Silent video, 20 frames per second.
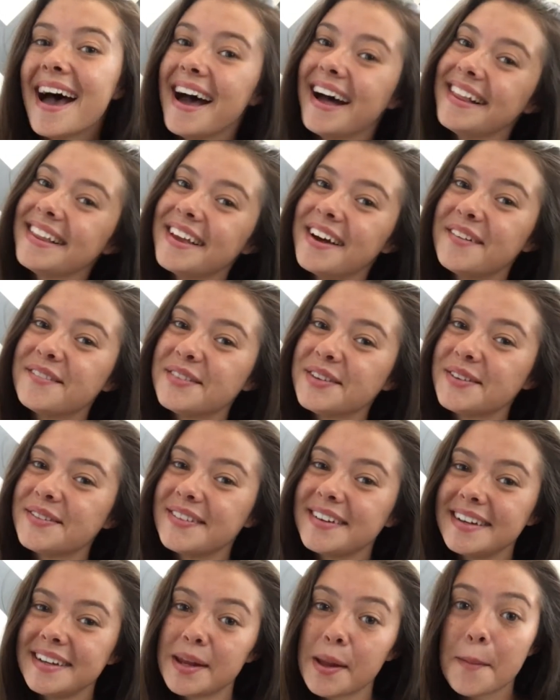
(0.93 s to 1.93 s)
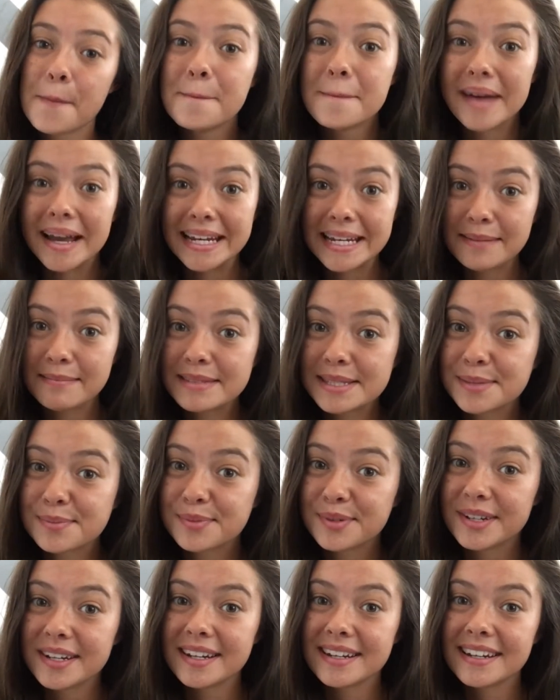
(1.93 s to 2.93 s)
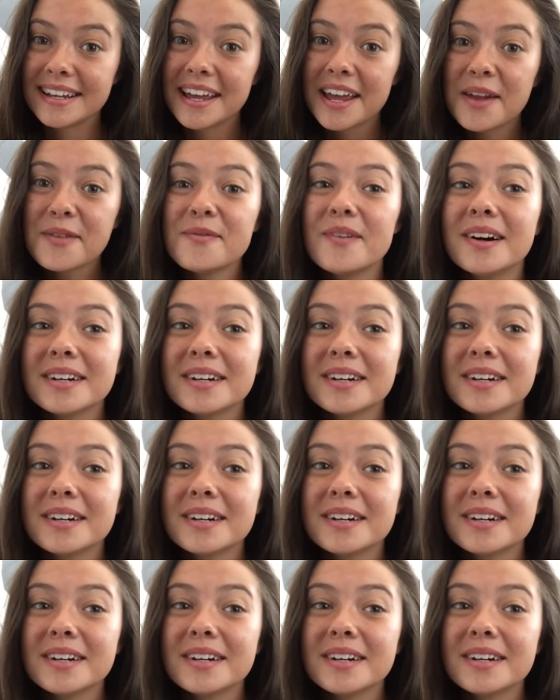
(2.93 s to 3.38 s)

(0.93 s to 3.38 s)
Hello everyone, my name is Brianna and